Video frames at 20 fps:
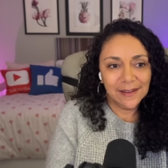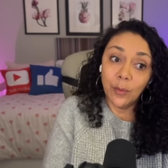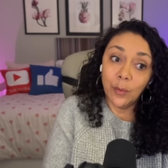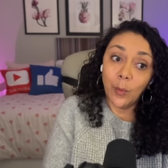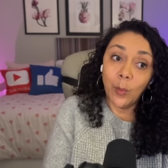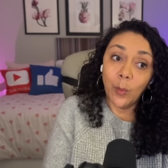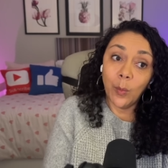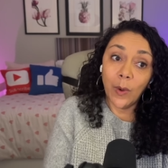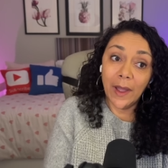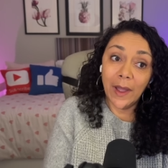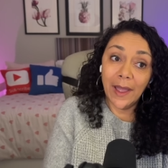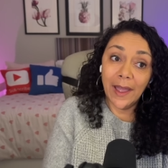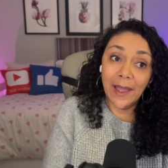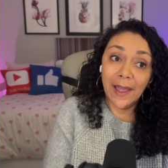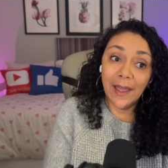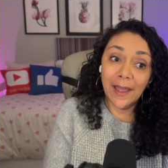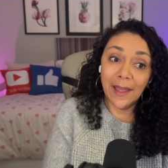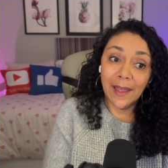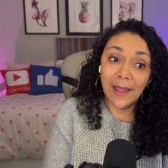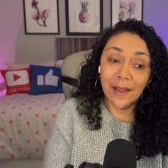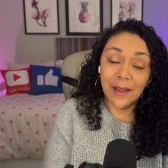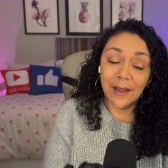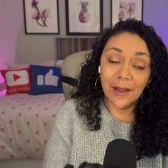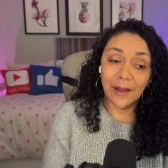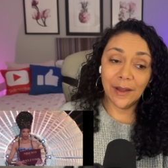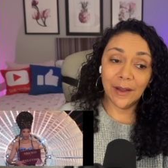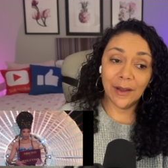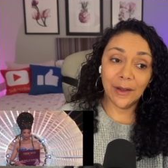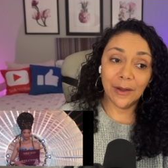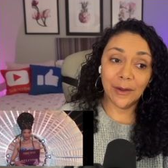
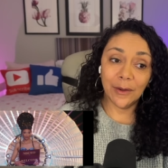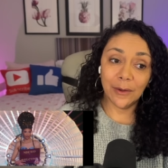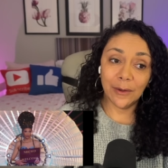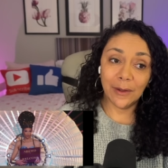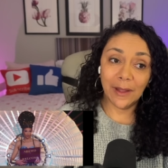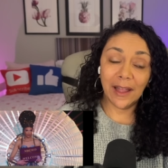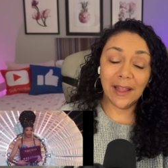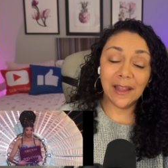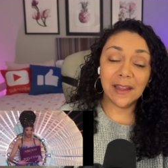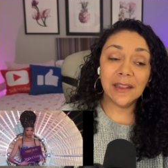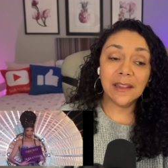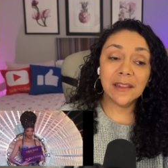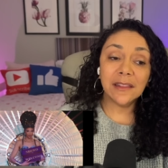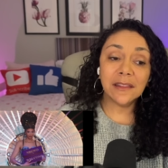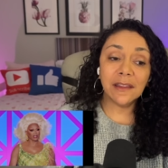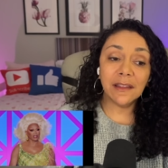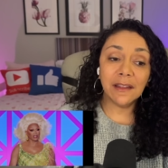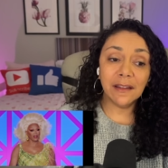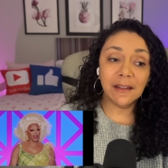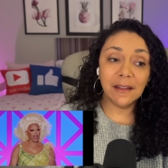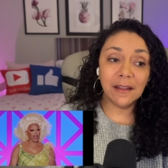Wow, I love